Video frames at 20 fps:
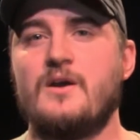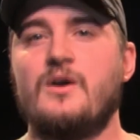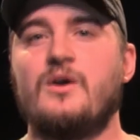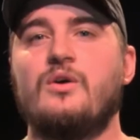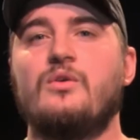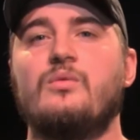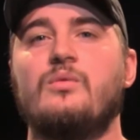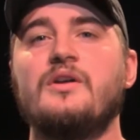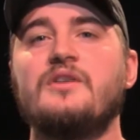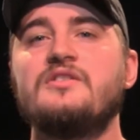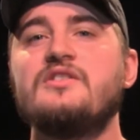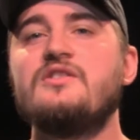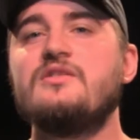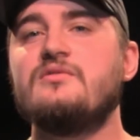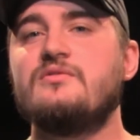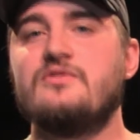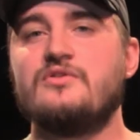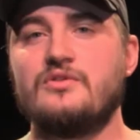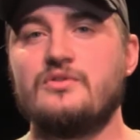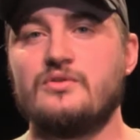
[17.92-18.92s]
What do you
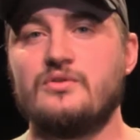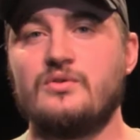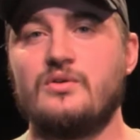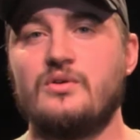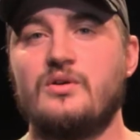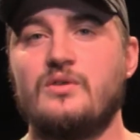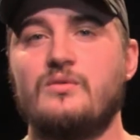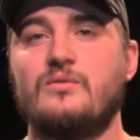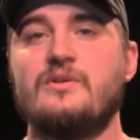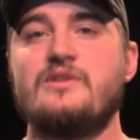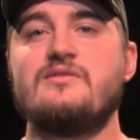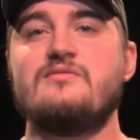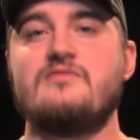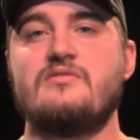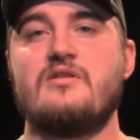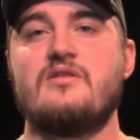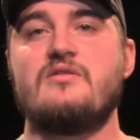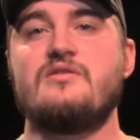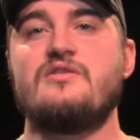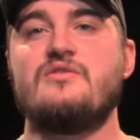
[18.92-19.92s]
do when you
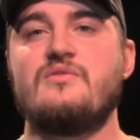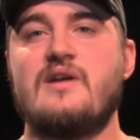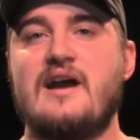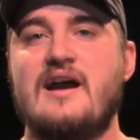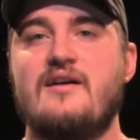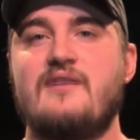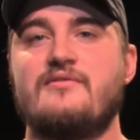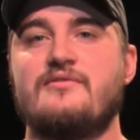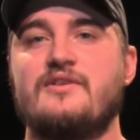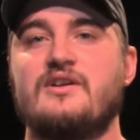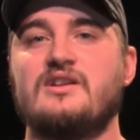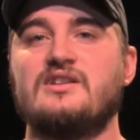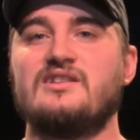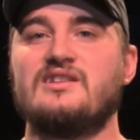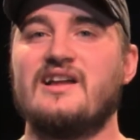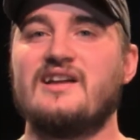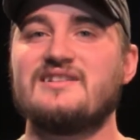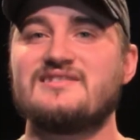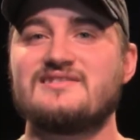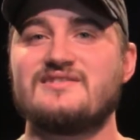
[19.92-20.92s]
know you have
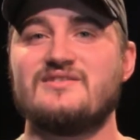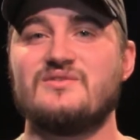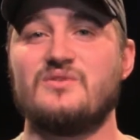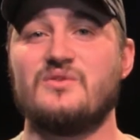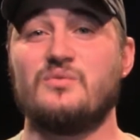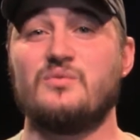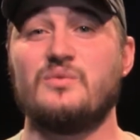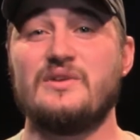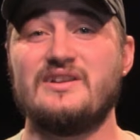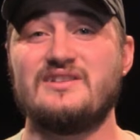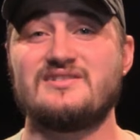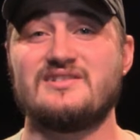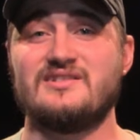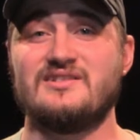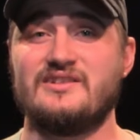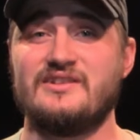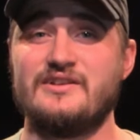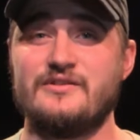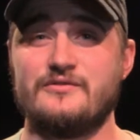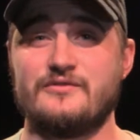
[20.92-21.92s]
less than a week to
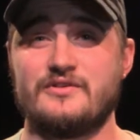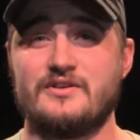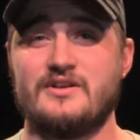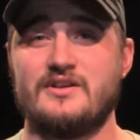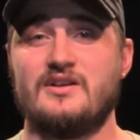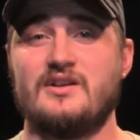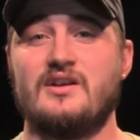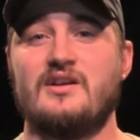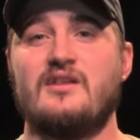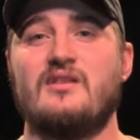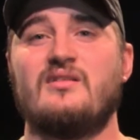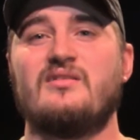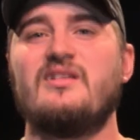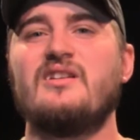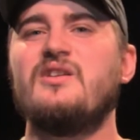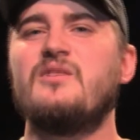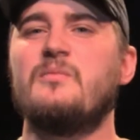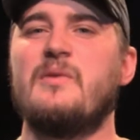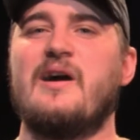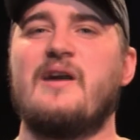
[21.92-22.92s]
live?
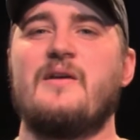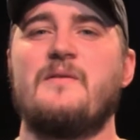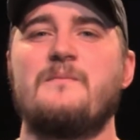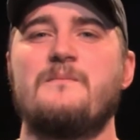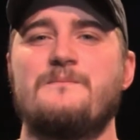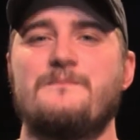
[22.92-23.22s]
Think about it.